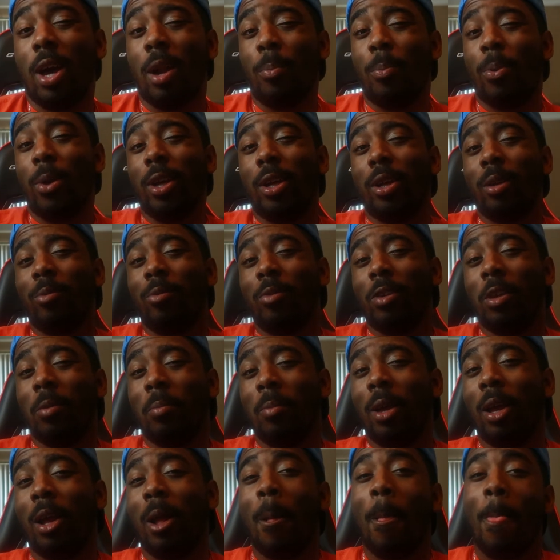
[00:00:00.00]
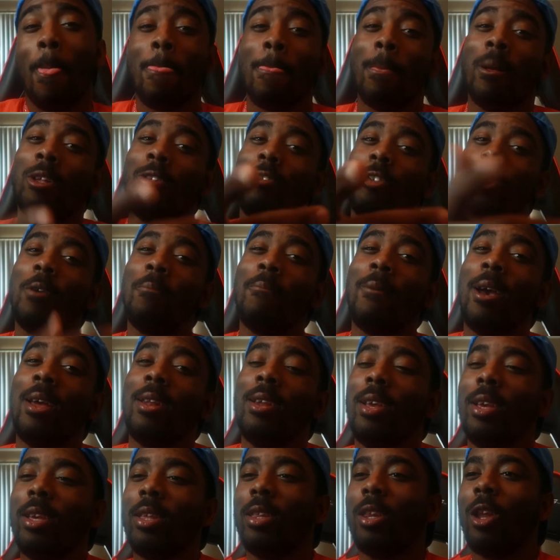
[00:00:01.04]
got to bring up G-Man.
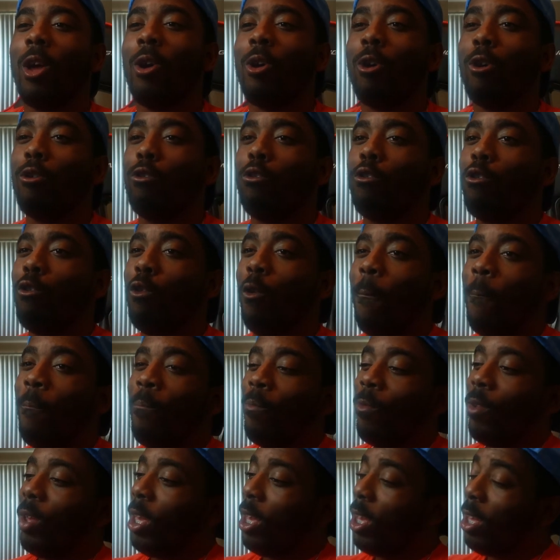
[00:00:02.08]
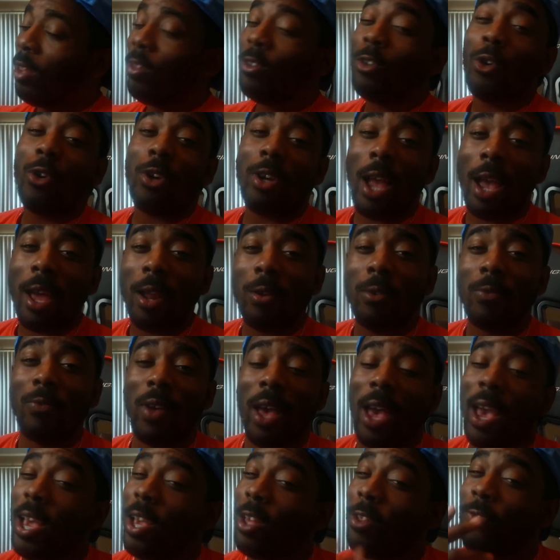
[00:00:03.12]
G-Man needs his logo too. He's creative
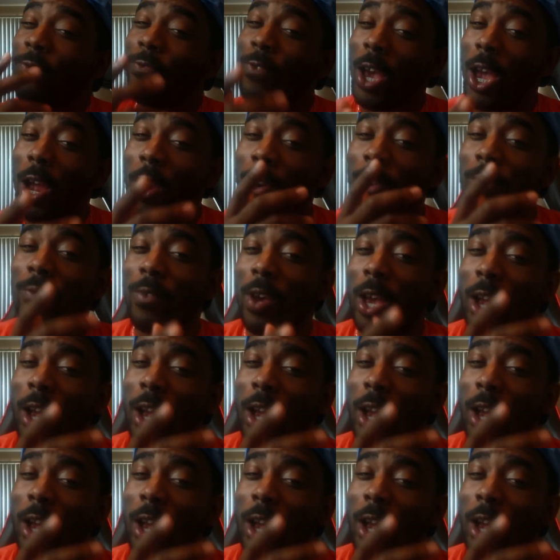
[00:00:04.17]
and he's very,